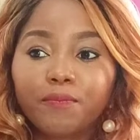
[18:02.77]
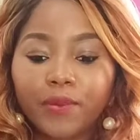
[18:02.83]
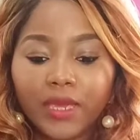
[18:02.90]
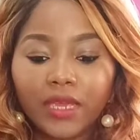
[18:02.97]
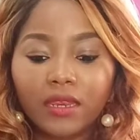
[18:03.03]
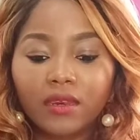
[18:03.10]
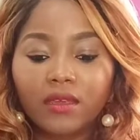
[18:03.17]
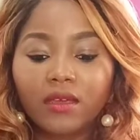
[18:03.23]

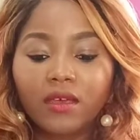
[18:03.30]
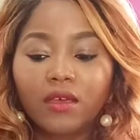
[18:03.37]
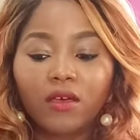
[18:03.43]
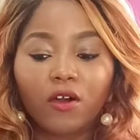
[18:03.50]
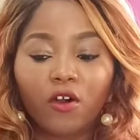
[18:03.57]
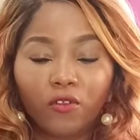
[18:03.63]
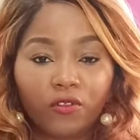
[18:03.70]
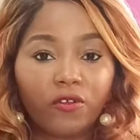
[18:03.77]
been
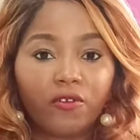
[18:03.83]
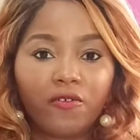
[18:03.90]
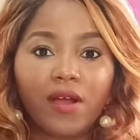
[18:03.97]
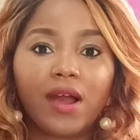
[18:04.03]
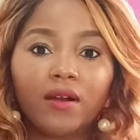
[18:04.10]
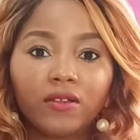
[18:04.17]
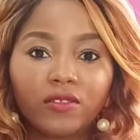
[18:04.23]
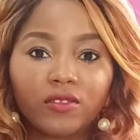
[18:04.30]
on the
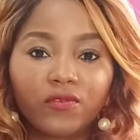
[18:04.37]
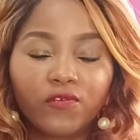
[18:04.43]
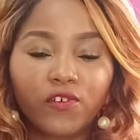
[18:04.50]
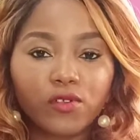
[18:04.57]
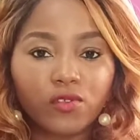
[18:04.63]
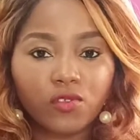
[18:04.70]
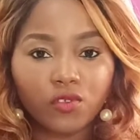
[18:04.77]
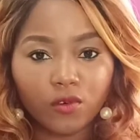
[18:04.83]
ground
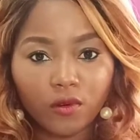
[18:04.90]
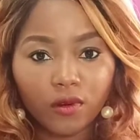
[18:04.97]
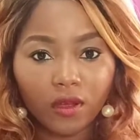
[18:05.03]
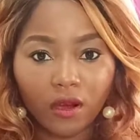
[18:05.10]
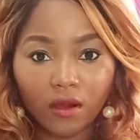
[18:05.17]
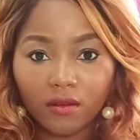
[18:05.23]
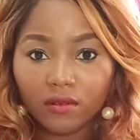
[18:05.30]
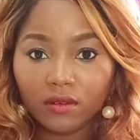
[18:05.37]
for so
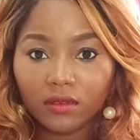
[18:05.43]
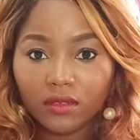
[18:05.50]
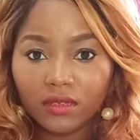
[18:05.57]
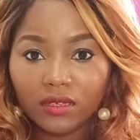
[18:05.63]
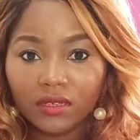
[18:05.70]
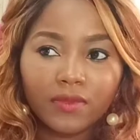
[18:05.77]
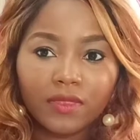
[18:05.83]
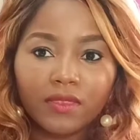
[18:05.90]
long
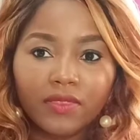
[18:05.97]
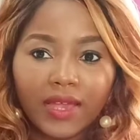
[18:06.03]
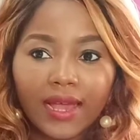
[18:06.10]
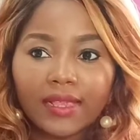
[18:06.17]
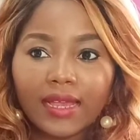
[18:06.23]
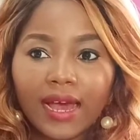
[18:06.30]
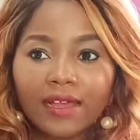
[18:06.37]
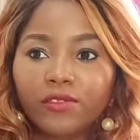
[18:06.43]

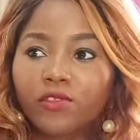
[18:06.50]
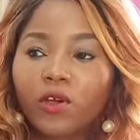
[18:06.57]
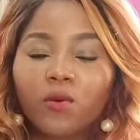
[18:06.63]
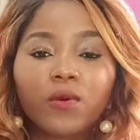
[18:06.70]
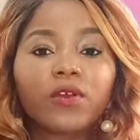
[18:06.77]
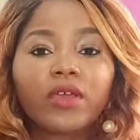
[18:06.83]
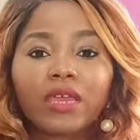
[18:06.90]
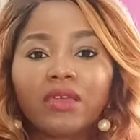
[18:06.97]
that I don't
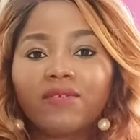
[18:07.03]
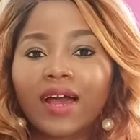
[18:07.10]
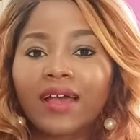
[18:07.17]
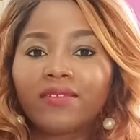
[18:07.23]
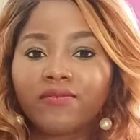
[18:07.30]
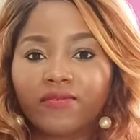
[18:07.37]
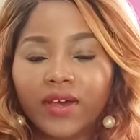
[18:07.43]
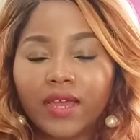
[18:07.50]
want to give
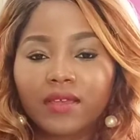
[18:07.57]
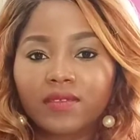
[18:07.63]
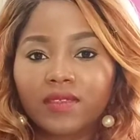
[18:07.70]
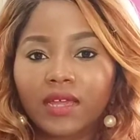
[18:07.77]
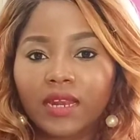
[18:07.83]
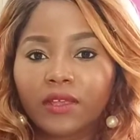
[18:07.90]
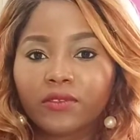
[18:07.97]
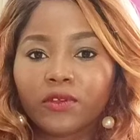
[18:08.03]
advice
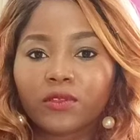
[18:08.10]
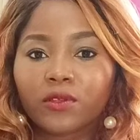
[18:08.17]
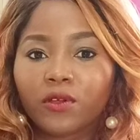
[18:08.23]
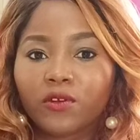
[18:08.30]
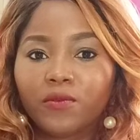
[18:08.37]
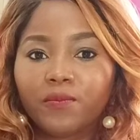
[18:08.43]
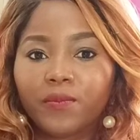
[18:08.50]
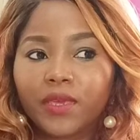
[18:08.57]
that are not going
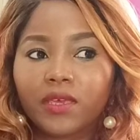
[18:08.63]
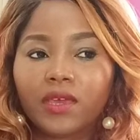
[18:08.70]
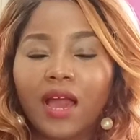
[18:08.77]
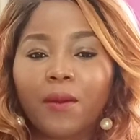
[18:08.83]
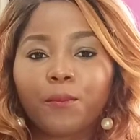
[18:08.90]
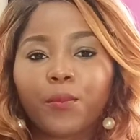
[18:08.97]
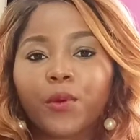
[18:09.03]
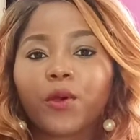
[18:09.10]
to be
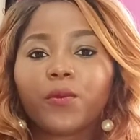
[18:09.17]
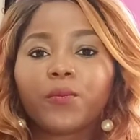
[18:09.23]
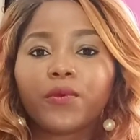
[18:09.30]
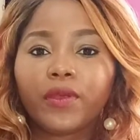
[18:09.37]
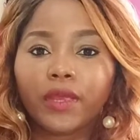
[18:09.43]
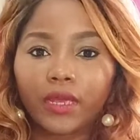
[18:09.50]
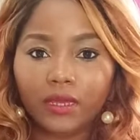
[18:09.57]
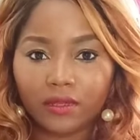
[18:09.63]

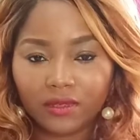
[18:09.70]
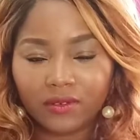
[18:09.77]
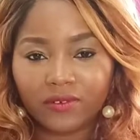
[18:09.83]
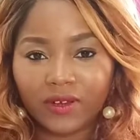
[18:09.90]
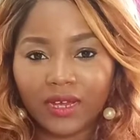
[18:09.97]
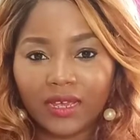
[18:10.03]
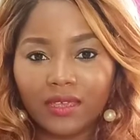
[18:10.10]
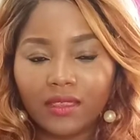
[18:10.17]
appropriate,
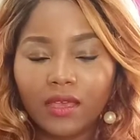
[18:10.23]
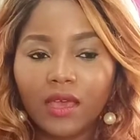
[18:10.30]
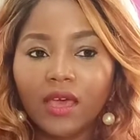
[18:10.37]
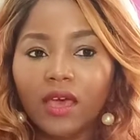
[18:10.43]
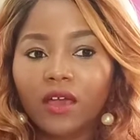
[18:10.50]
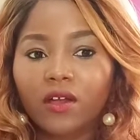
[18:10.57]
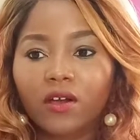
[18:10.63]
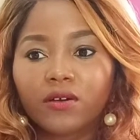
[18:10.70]
right?
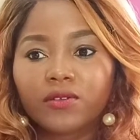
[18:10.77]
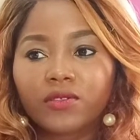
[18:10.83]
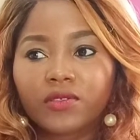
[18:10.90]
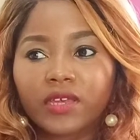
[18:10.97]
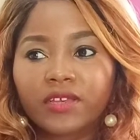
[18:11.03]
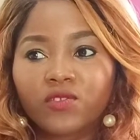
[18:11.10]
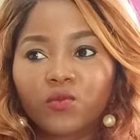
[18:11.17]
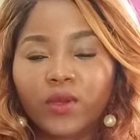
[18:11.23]
Because
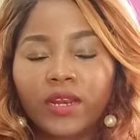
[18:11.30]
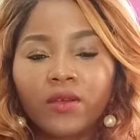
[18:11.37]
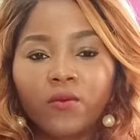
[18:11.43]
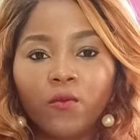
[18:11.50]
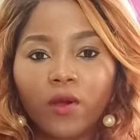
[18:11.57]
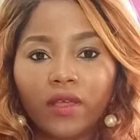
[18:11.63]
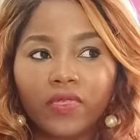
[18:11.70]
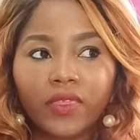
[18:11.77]
it's really
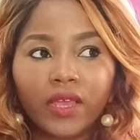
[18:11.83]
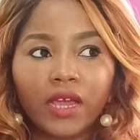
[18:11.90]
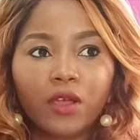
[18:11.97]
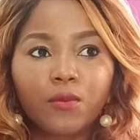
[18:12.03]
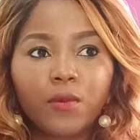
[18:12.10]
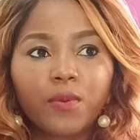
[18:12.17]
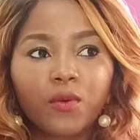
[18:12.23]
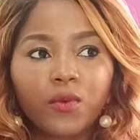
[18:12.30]
one thing. I
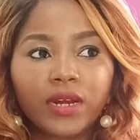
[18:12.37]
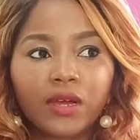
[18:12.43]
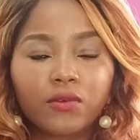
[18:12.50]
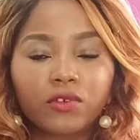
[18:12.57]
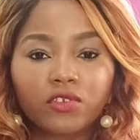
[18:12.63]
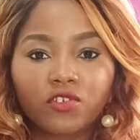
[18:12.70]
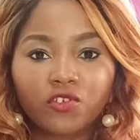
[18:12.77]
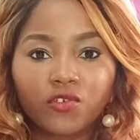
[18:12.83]
remember when I
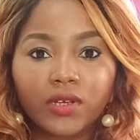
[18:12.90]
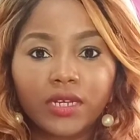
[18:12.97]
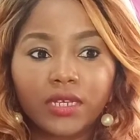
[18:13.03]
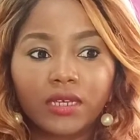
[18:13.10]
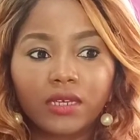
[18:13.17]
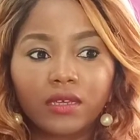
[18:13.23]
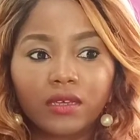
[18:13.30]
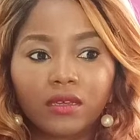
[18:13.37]
was
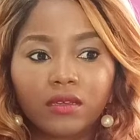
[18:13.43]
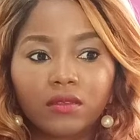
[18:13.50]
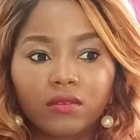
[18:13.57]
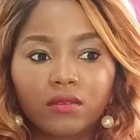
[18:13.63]
training